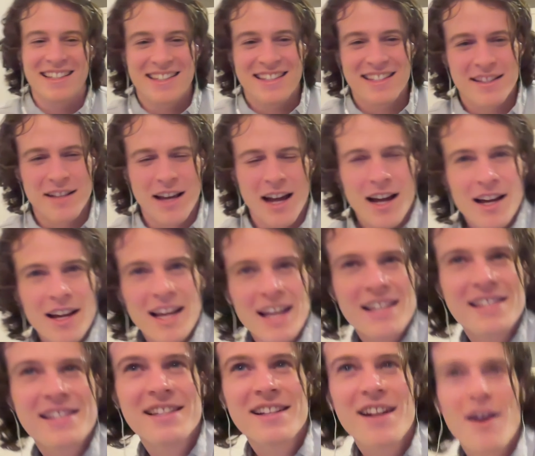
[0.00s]
I
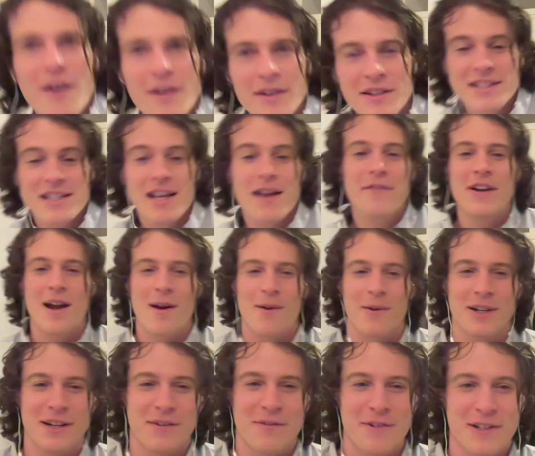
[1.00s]
guess, no, 7 hour
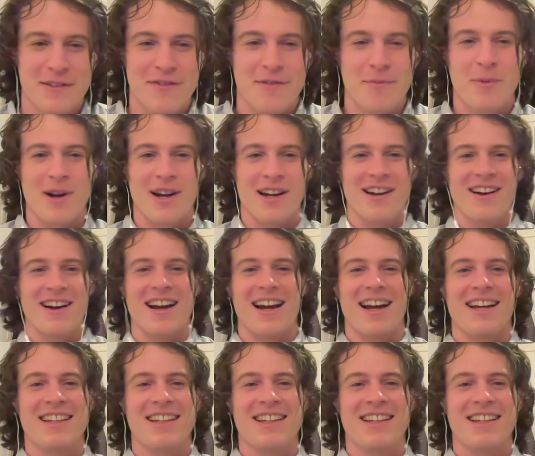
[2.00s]
difference from where you're at.